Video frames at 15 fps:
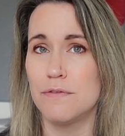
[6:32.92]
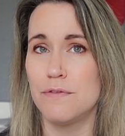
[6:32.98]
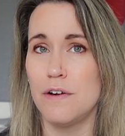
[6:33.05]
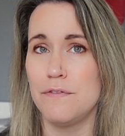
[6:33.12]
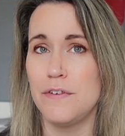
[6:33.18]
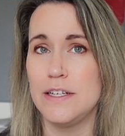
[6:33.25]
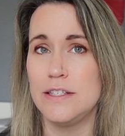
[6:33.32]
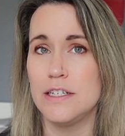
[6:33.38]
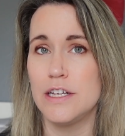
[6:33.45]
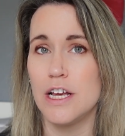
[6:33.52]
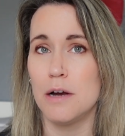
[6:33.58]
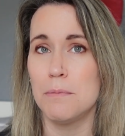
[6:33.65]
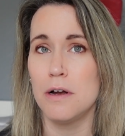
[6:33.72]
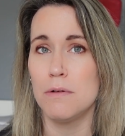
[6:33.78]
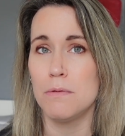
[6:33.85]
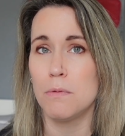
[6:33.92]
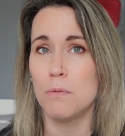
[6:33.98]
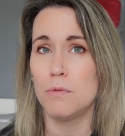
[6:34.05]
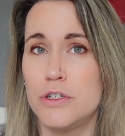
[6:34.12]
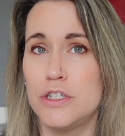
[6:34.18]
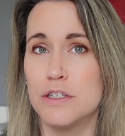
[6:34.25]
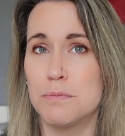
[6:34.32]
with a front-facing camera,
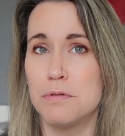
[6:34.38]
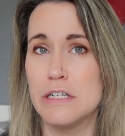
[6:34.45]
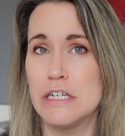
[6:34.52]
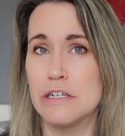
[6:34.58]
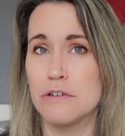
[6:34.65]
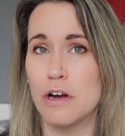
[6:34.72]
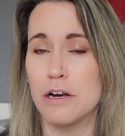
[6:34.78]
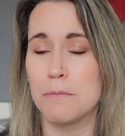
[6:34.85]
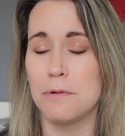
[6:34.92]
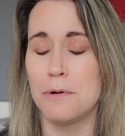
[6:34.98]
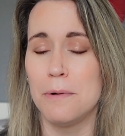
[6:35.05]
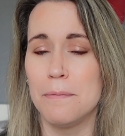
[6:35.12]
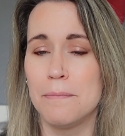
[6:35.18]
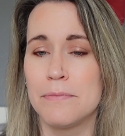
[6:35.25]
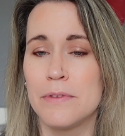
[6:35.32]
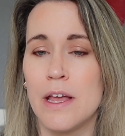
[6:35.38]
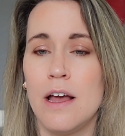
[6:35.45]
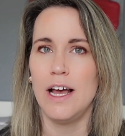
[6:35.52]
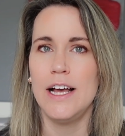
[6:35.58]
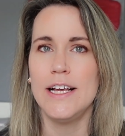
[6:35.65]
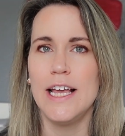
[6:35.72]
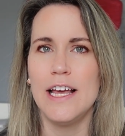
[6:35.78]
which is pretty incredible.
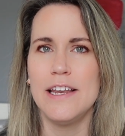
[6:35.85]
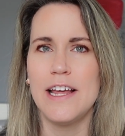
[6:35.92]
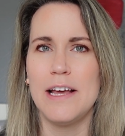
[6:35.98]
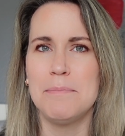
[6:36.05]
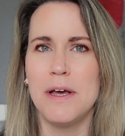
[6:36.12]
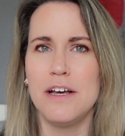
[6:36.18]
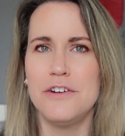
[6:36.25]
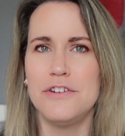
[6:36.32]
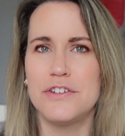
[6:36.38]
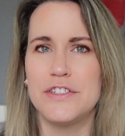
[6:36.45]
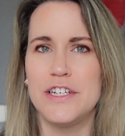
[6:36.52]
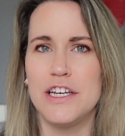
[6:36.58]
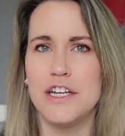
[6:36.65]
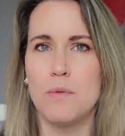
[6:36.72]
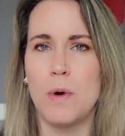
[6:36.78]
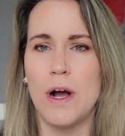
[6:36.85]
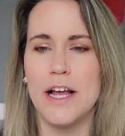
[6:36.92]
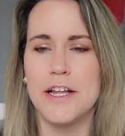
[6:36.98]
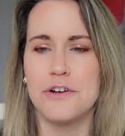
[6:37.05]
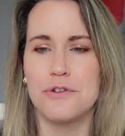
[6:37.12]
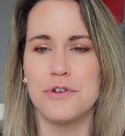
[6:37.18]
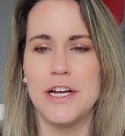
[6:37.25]
Again, I'm not understanding
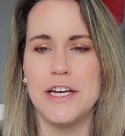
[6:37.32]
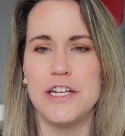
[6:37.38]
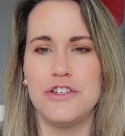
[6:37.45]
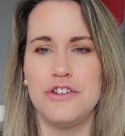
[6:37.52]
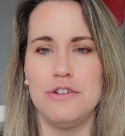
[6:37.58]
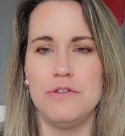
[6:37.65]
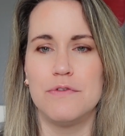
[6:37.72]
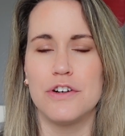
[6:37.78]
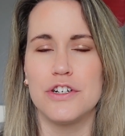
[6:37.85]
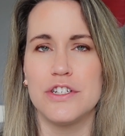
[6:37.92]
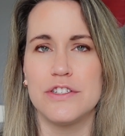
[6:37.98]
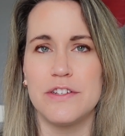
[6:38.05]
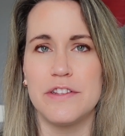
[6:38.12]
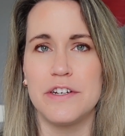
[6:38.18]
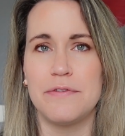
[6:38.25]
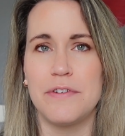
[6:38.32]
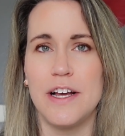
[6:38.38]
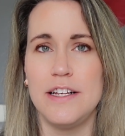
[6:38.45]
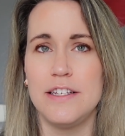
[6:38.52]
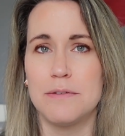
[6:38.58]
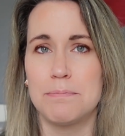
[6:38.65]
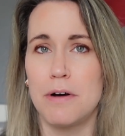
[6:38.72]
why creating two versions of the
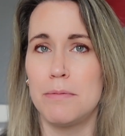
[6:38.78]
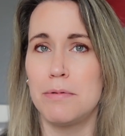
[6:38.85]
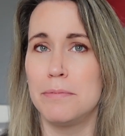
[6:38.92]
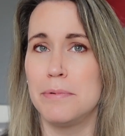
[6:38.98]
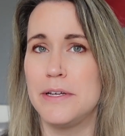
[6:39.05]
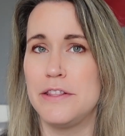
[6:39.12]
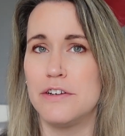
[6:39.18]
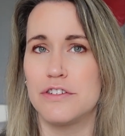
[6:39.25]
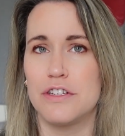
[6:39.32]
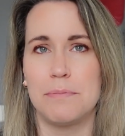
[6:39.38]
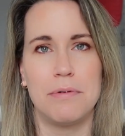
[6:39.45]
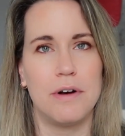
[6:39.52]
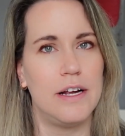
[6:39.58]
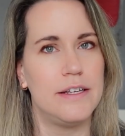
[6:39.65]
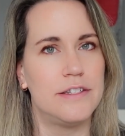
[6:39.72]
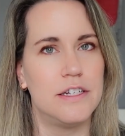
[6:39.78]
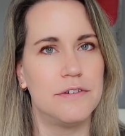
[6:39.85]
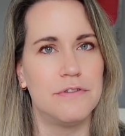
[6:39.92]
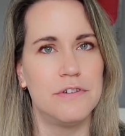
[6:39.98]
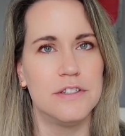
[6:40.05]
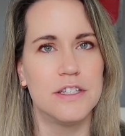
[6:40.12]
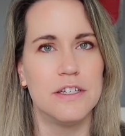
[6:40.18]
device, probably there's a price
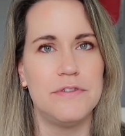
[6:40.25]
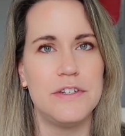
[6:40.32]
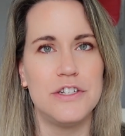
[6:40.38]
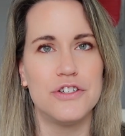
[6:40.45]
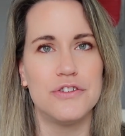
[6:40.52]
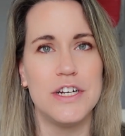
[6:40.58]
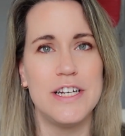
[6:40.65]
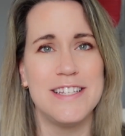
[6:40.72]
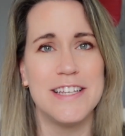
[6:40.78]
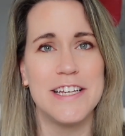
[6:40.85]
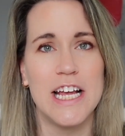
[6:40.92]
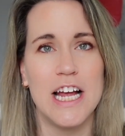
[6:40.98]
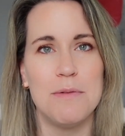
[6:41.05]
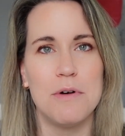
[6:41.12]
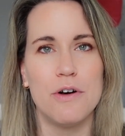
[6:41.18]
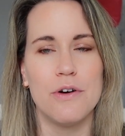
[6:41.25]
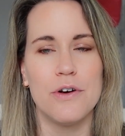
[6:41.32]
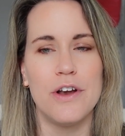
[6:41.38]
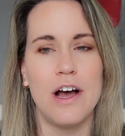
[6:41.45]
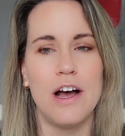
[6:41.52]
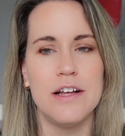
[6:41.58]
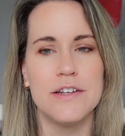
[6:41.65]
difference of integrating the camera
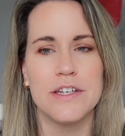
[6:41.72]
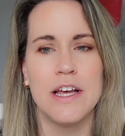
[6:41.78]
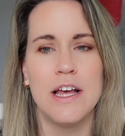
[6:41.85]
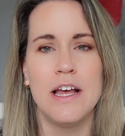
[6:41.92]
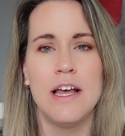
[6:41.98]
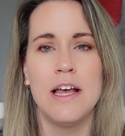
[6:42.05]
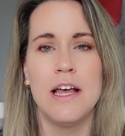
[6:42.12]
or not,